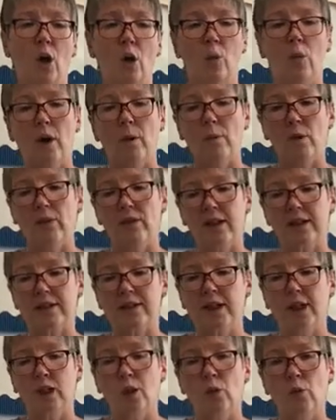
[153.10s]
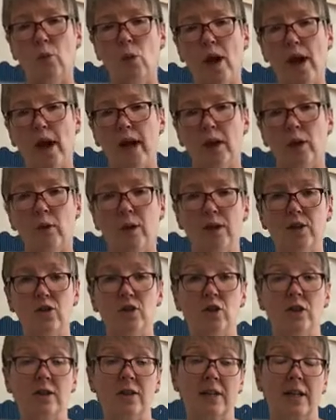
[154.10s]
When we're asking where
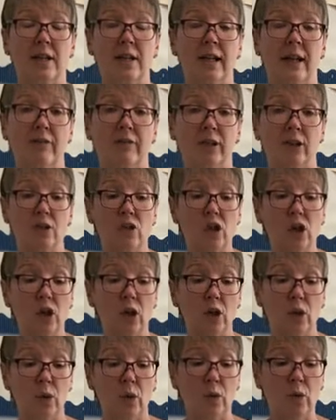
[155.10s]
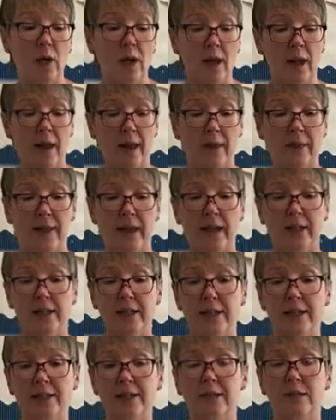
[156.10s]
questions at level 2, there
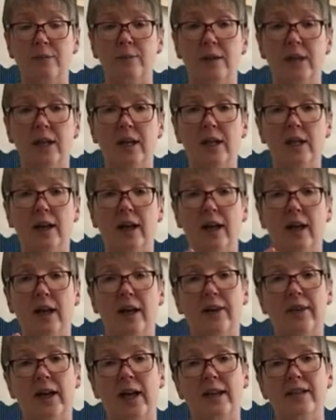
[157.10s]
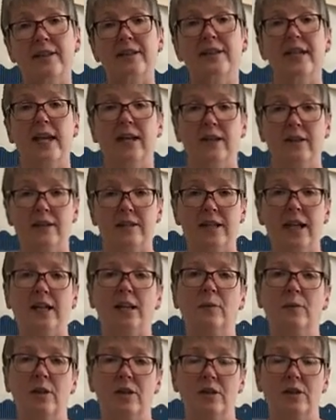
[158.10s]
needs to be that second
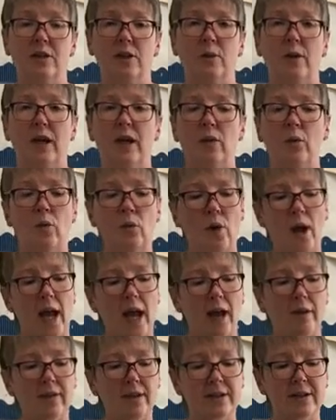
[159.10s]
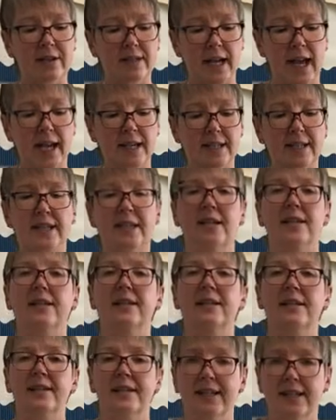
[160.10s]
element to it. Where is Teddy
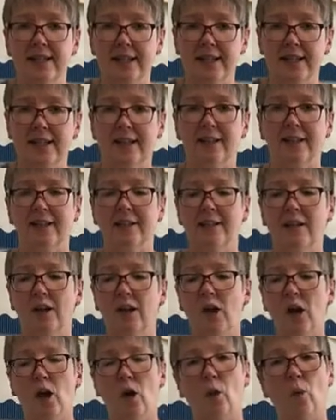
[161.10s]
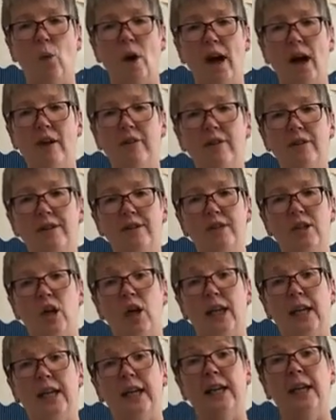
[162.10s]
sitting? Where is
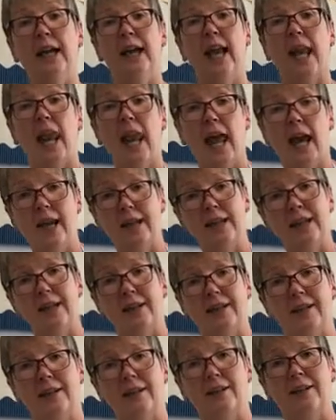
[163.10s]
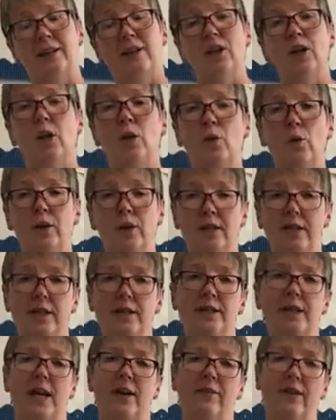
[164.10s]
Dolly lying? We
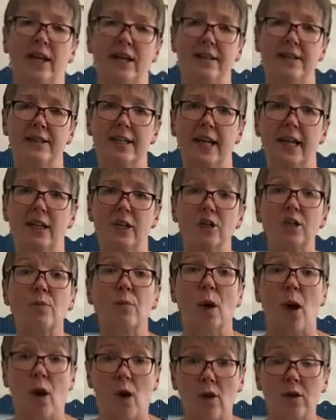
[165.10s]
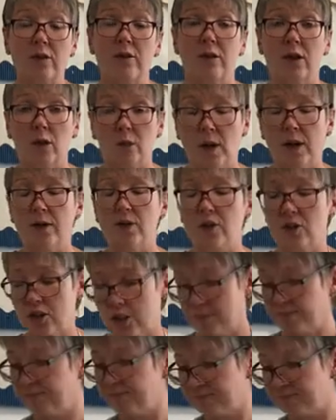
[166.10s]
need to have that second part of the question.